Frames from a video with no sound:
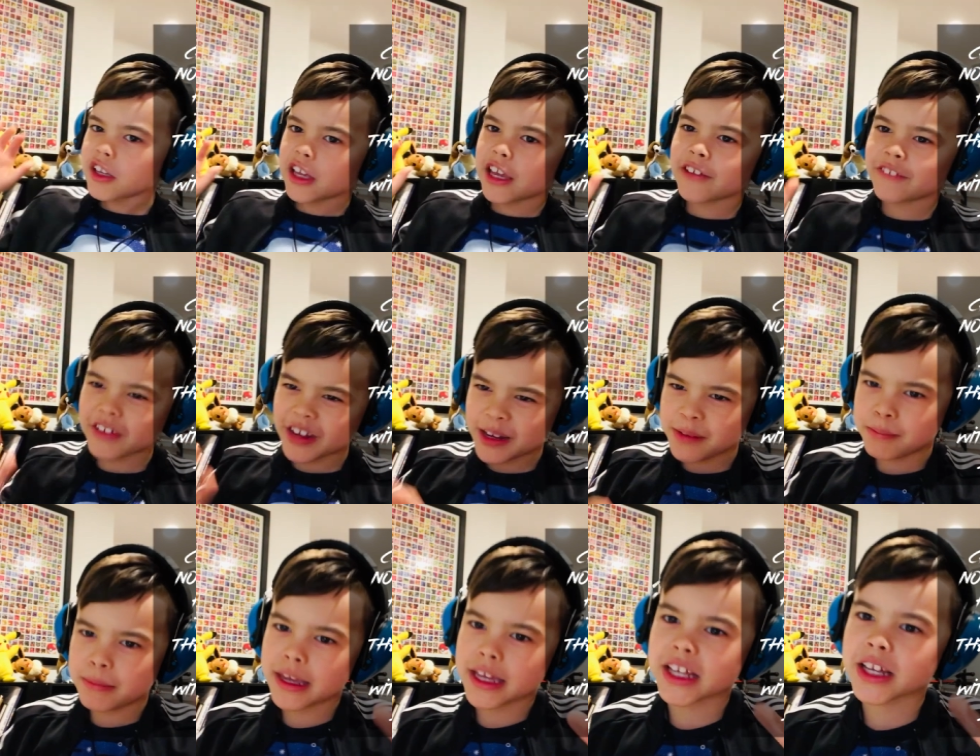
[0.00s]
If I
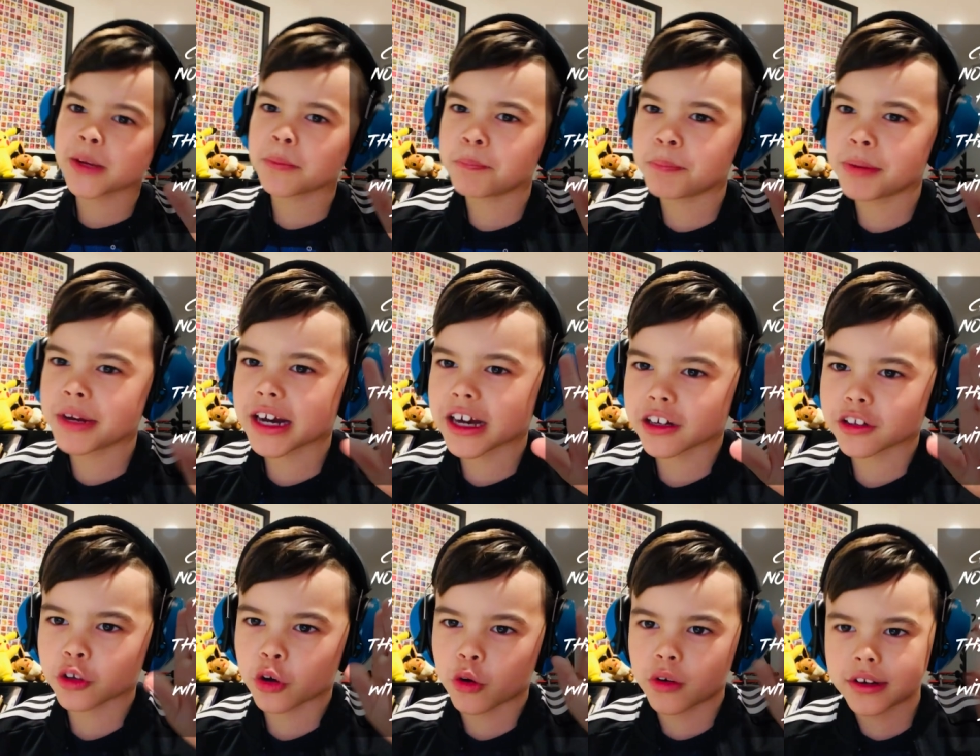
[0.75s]
make a big
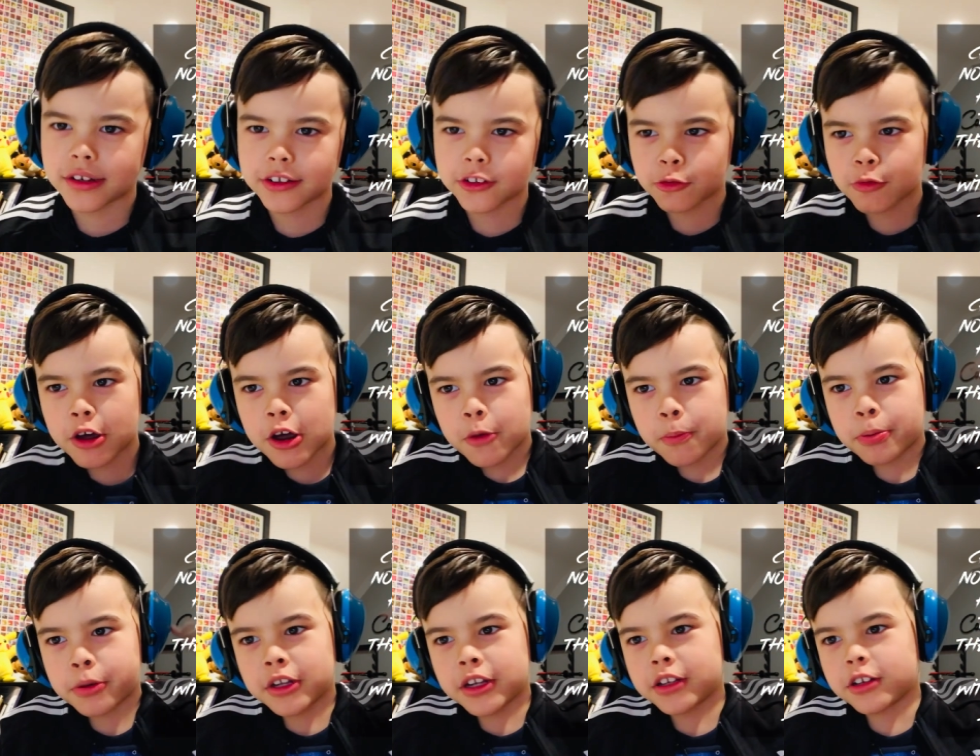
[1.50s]
noise while
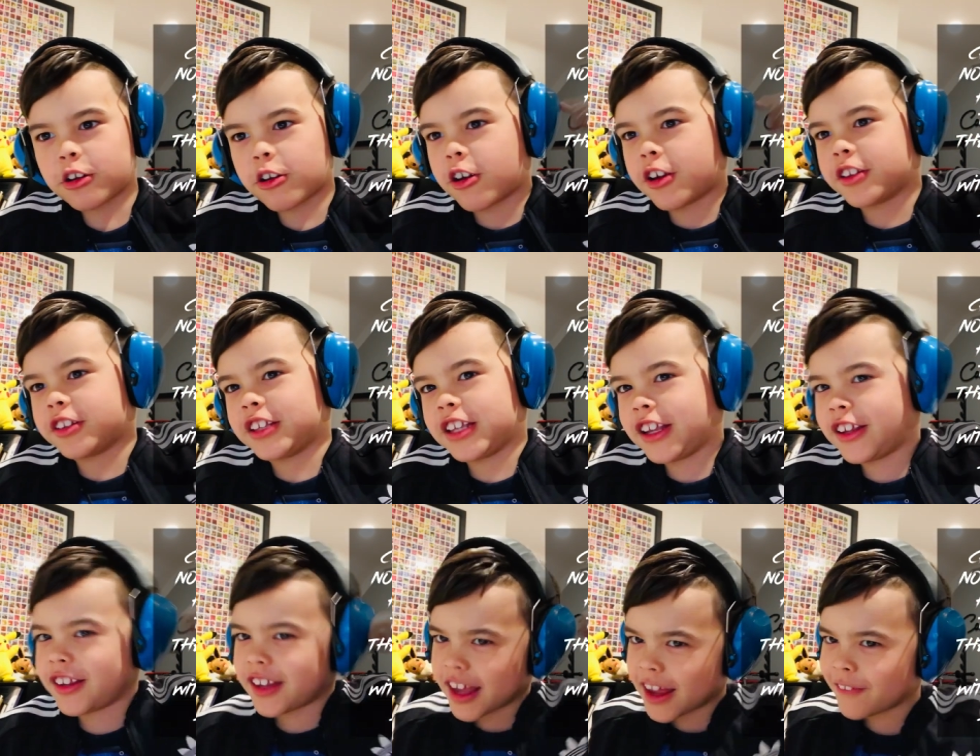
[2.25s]
putting on
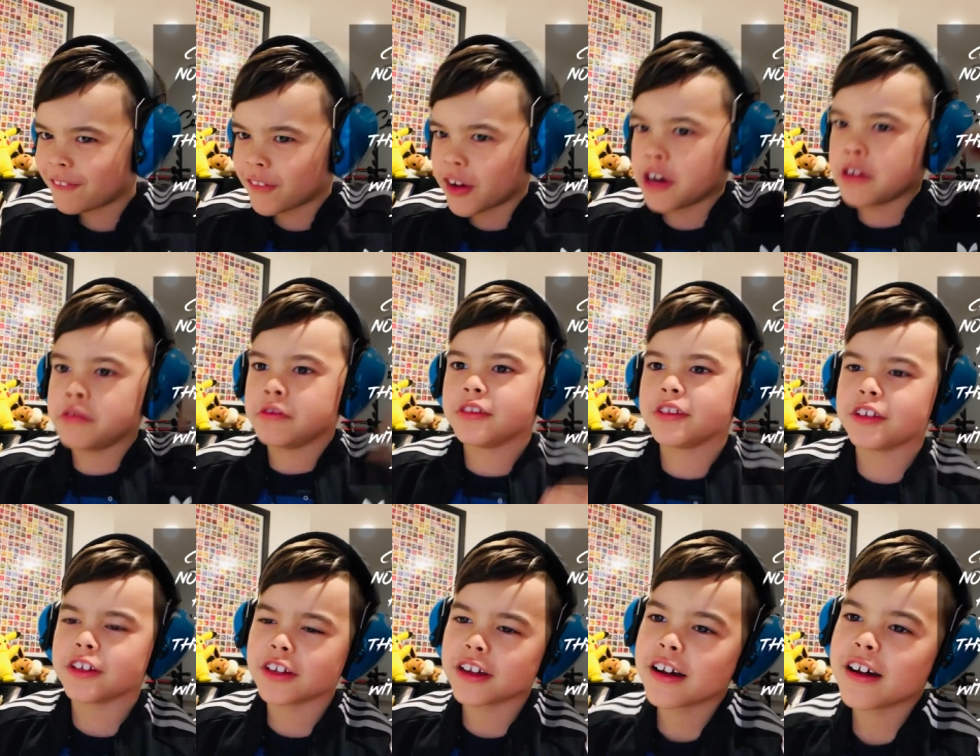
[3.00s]
these
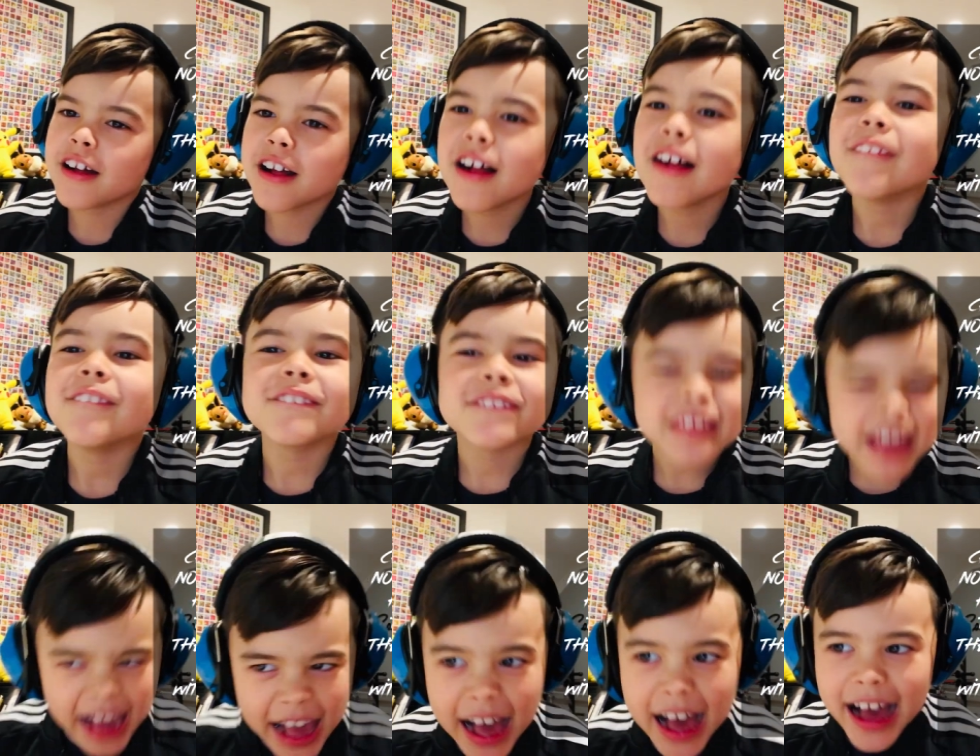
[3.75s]
headphones,
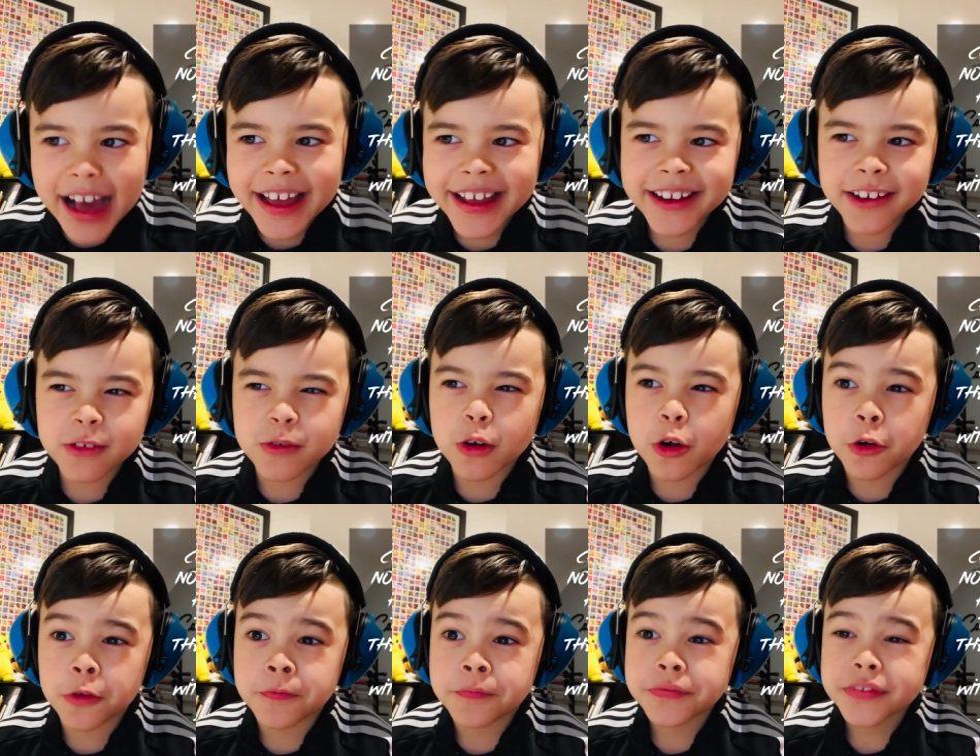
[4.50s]
I
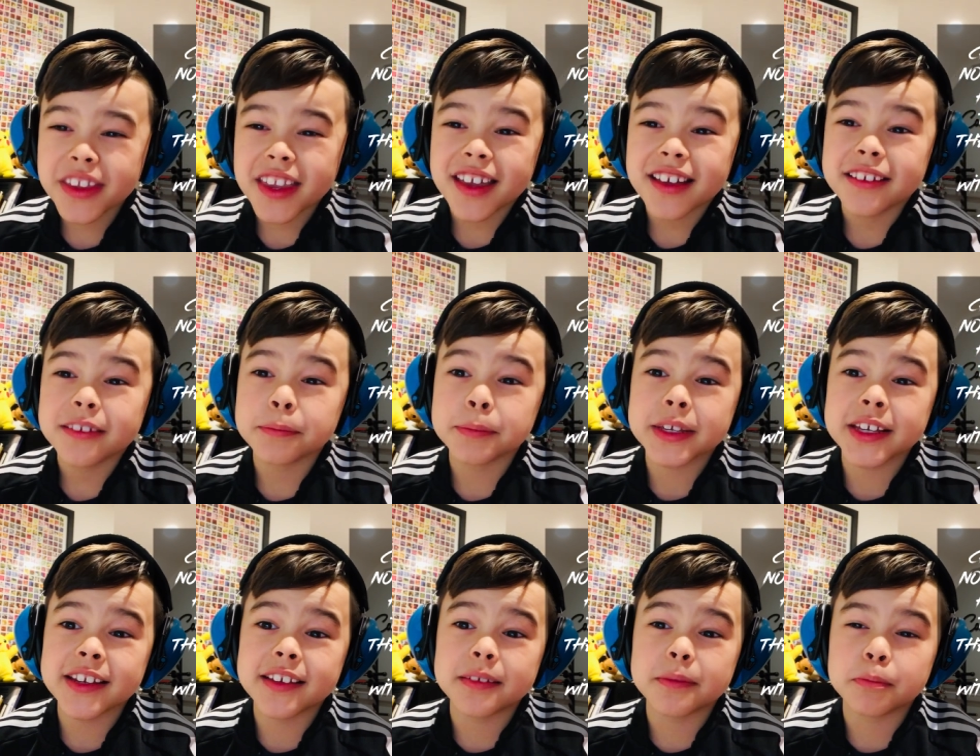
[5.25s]
will
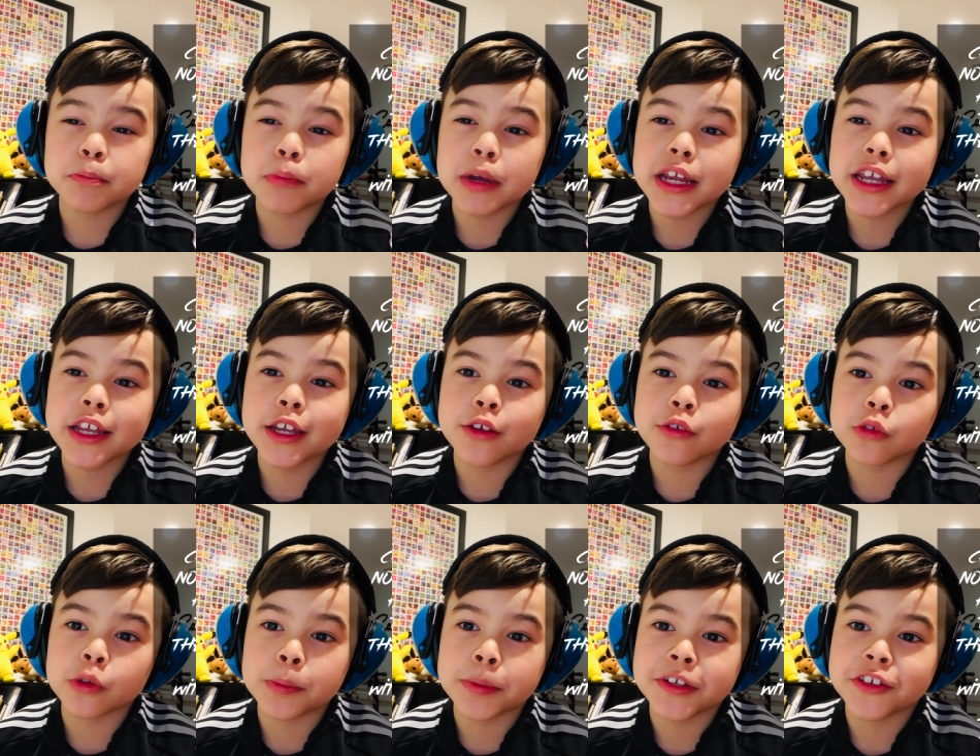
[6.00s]
be, my ears
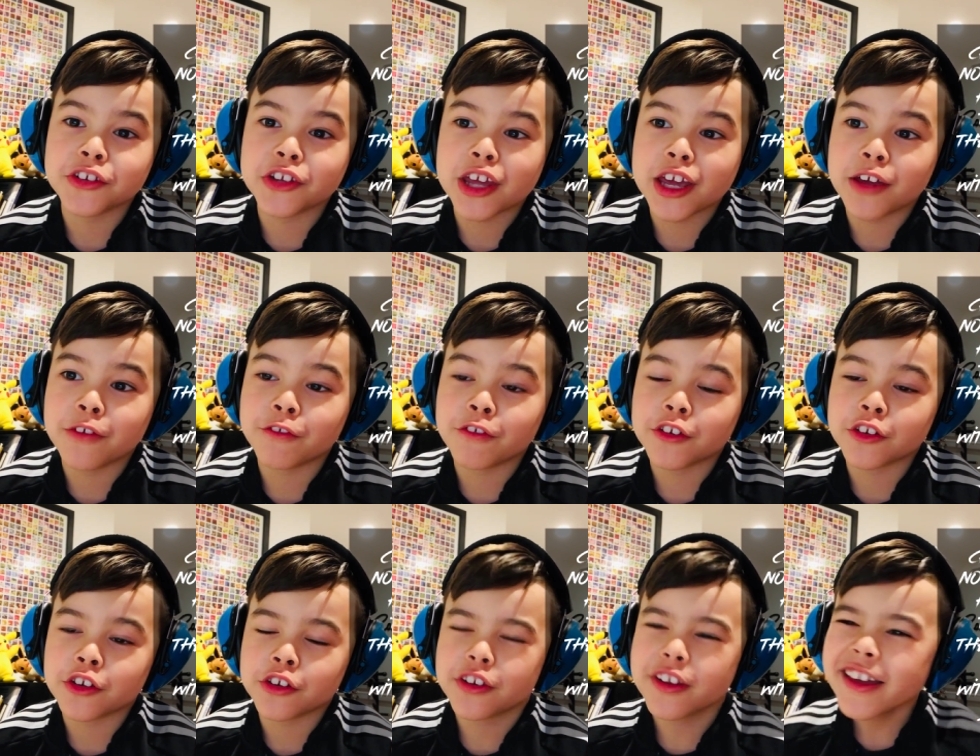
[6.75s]
will be safe
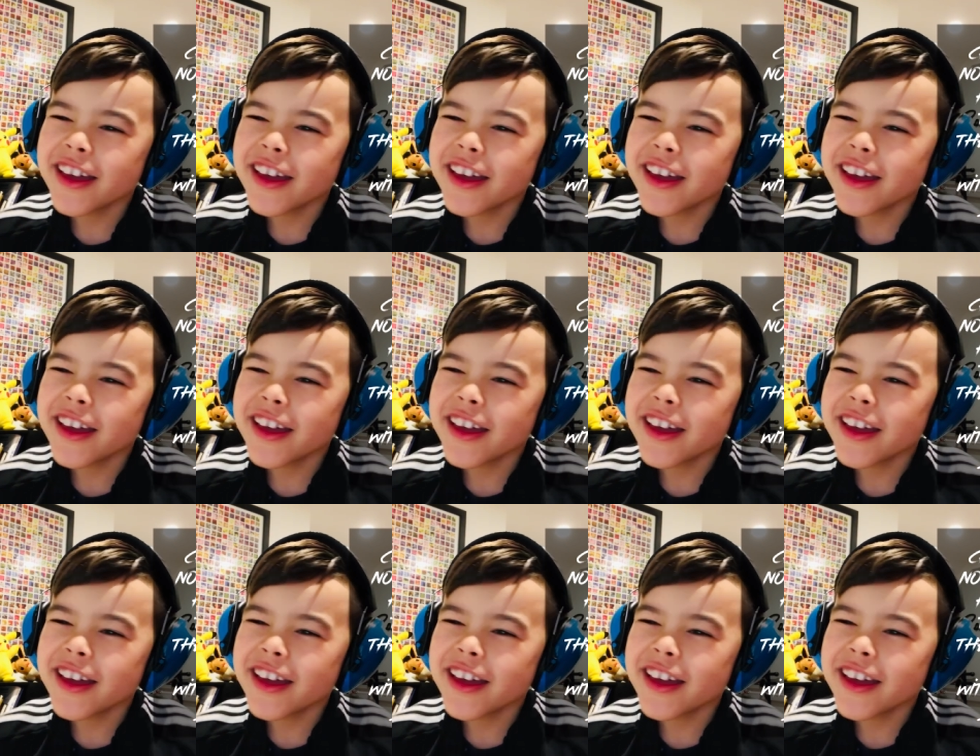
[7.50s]
with it.